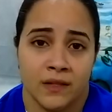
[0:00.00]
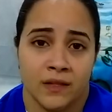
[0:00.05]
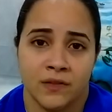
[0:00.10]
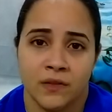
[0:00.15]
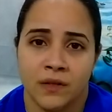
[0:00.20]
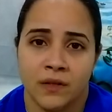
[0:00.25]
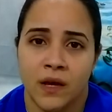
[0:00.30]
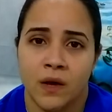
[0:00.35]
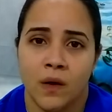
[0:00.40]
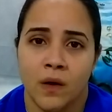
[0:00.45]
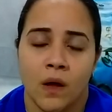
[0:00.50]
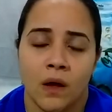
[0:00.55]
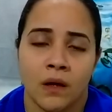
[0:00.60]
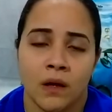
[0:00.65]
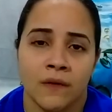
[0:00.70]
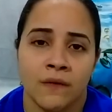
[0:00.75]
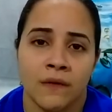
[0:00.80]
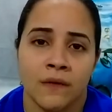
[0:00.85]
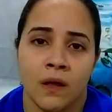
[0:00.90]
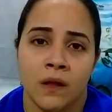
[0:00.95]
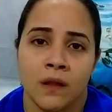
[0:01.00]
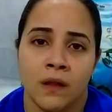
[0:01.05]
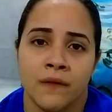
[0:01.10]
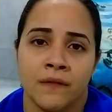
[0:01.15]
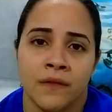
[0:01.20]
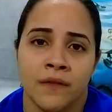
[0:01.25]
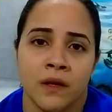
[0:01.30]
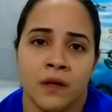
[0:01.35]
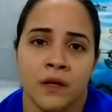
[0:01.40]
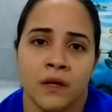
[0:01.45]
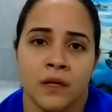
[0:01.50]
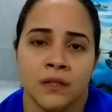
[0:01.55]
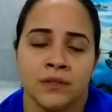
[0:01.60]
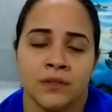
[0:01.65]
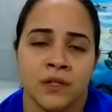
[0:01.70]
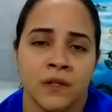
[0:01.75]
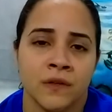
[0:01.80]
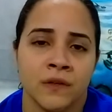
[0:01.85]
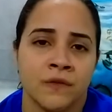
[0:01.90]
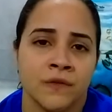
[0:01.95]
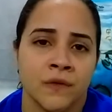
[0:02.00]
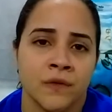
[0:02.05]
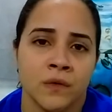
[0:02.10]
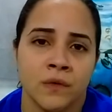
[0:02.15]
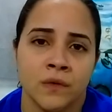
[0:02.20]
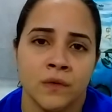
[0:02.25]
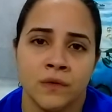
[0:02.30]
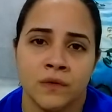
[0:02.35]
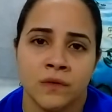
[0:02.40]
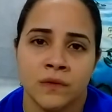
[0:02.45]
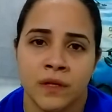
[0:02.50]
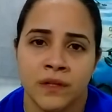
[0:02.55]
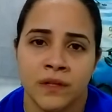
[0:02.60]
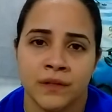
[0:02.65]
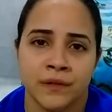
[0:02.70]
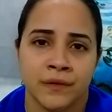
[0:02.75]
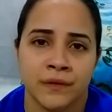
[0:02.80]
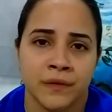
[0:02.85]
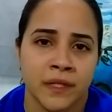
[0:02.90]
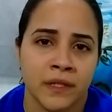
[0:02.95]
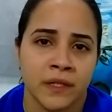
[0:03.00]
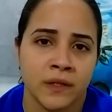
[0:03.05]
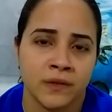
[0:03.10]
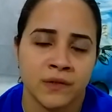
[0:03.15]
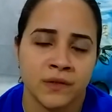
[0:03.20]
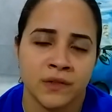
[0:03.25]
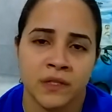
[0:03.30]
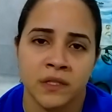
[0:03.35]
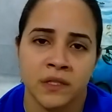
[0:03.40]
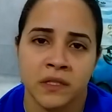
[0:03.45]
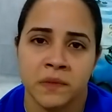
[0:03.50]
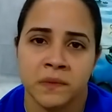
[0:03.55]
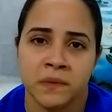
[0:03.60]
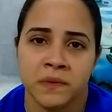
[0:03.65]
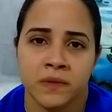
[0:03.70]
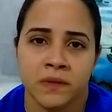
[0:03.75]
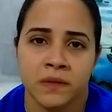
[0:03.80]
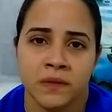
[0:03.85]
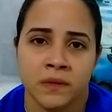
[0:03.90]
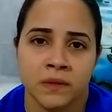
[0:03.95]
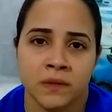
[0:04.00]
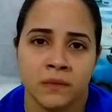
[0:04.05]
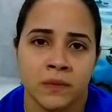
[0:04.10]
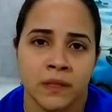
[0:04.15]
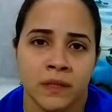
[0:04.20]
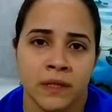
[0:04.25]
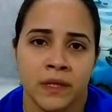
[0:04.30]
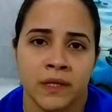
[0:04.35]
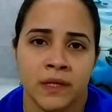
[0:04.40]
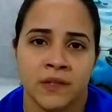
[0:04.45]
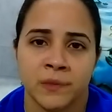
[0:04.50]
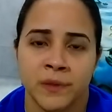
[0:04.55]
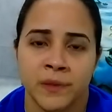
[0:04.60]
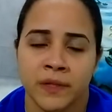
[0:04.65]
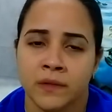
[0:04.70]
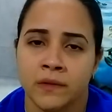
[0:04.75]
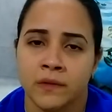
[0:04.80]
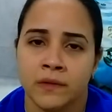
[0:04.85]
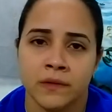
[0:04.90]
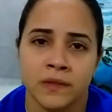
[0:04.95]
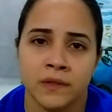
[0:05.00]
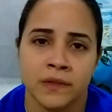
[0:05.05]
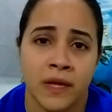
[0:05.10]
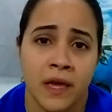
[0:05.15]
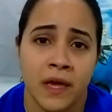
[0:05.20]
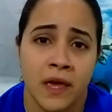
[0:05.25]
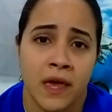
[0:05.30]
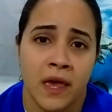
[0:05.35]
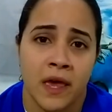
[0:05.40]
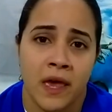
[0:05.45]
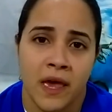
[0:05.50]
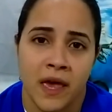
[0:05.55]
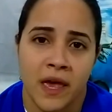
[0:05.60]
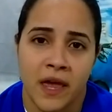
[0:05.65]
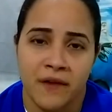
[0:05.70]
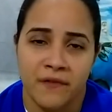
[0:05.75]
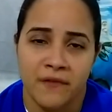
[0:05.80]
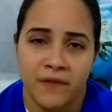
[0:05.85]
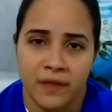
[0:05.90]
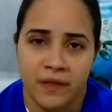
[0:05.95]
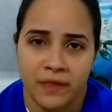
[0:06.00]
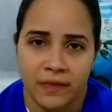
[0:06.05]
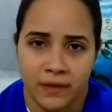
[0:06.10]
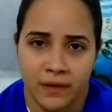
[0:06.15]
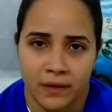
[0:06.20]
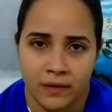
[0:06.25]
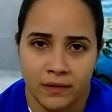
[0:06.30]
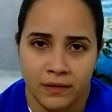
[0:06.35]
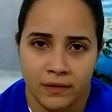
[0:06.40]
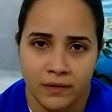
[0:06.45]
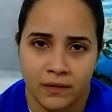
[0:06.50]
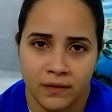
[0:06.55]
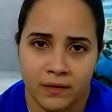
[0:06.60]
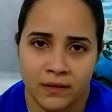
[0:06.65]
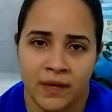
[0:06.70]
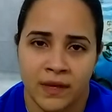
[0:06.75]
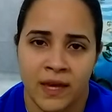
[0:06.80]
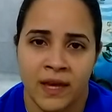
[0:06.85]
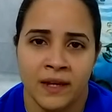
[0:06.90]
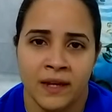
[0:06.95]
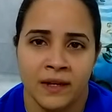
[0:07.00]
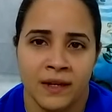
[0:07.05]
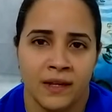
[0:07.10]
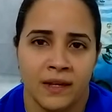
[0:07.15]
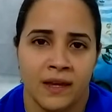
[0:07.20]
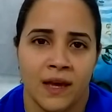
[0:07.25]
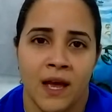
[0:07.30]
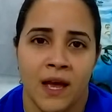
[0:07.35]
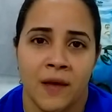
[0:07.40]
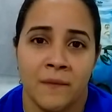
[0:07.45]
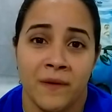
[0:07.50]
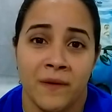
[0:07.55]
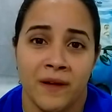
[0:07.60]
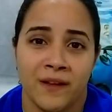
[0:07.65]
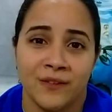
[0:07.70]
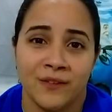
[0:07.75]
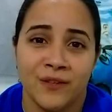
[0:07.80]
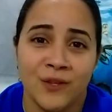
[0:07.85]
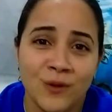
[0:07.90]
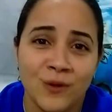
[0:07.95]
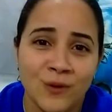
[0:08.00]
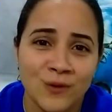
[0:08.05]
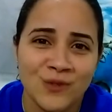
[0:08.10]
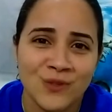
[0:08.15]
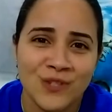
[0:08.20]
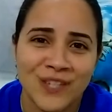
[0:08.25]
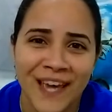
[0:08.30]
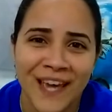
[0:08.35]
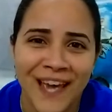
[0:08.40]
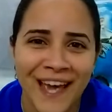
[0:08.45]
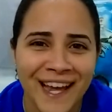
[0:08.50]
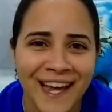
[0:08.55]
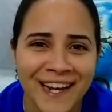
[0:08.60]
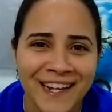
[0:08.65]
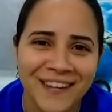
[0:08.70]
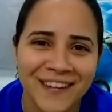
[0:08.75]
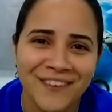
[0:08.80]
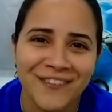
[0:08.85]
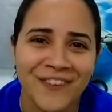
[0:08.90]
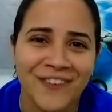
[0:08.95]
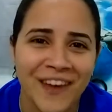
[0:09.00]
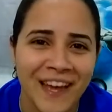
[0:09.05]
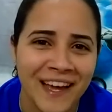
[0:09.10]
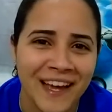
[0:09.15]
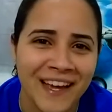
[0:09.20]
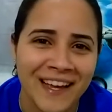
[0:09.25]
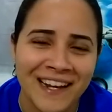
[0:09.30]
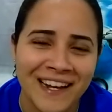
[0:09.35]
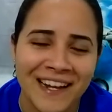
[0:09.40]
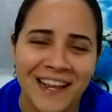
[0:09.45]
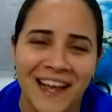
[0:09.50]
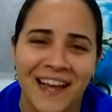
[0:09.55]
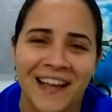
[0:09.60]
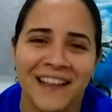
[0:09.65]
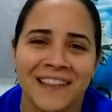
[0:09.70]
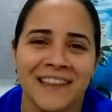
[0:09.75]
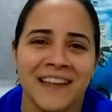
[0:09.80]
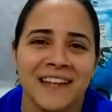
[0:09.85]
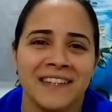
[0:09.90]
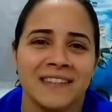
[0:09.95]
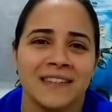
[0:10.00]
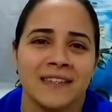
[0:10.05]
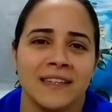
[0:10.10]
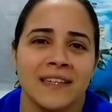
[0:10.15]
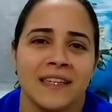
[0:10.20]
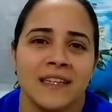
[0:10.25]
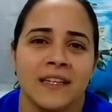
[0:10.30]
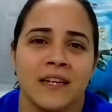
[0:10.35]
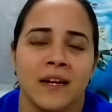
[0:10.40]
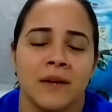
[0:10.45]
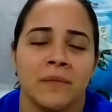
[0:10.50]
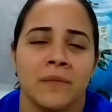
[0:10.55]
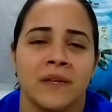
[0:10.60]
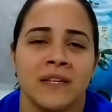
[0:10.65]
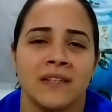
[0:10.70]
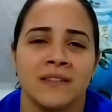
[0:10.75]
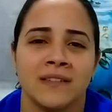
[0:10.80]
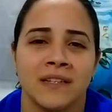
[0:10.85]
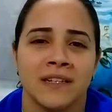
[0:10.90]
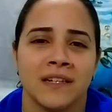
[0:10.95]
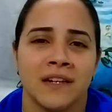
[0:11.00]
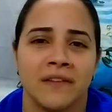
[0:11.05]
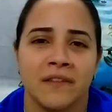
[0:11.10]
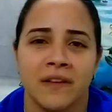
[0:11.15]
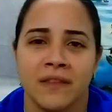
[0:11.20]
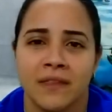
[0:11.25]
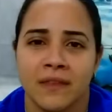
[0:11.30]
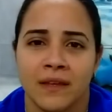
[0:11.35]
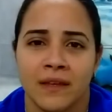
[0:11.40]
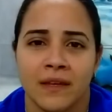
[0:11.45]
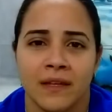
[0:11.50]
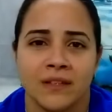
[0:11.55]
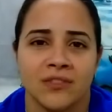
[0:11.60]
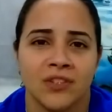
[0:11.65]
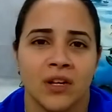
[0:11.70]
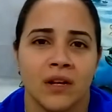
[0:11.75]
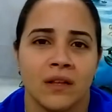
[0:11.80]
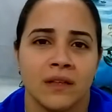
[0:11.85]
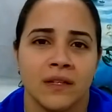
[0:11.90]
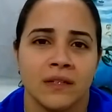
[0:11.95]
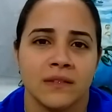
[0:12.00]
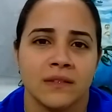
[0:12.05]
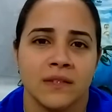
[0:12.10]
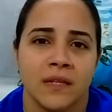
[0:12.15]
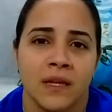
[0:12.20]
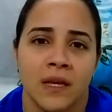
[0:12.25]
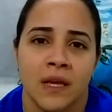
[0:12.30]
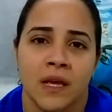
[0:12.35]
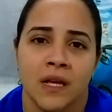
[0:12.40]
took out all of the junk foods like Doritos, chips, Lay's, Pringles, everything. Candy. I'm a huge candy fan. I like to eat gummies and everything, chocolates.